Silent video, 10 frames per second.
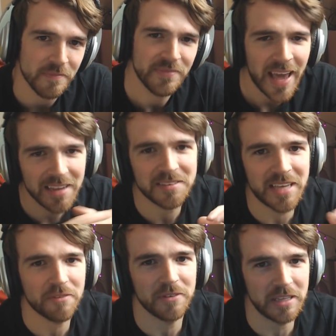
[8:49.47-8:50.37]
That is
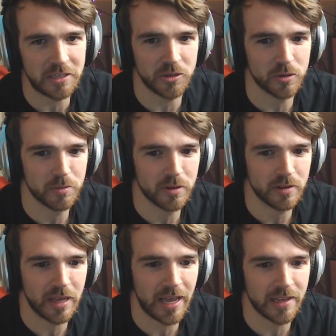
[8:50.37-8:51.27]
definitely
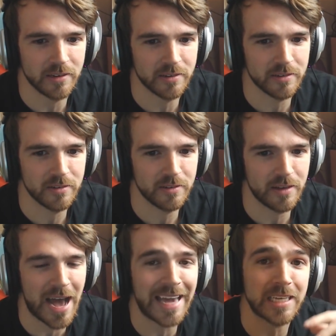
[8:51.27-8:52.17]
doable, and
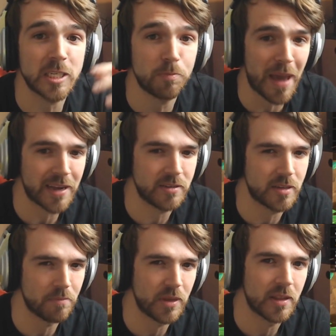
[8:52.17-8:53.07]
I expect
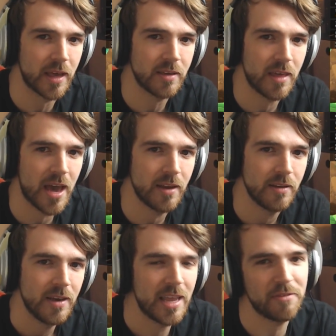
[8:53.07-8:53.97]
something like that.
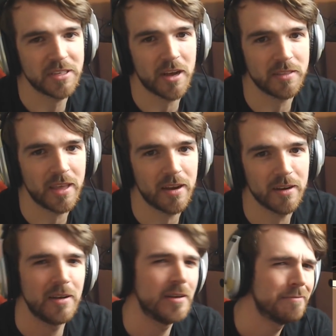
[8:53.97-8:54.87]
And if it's not
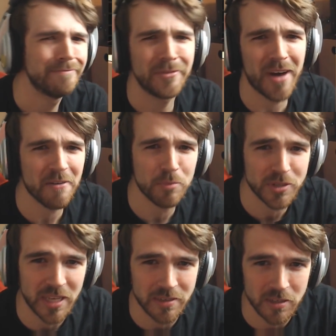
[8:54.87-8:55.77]
there,
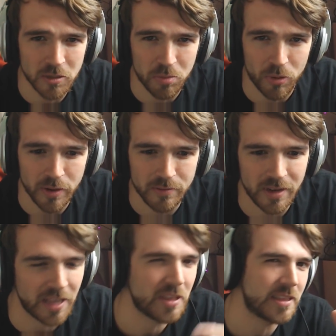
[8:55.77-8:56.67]
5% disappoint,
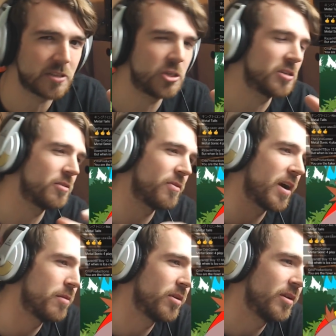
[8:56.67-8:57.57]
and I think that's
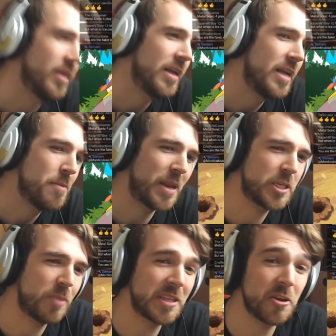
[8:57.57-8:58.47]
justifiable. But
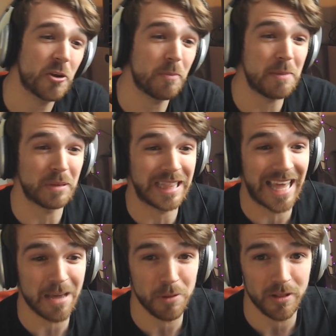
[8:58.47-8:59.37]
expecting her to be
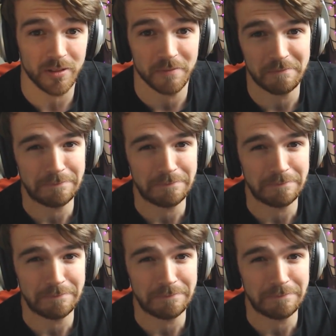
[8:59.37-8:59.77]
playable?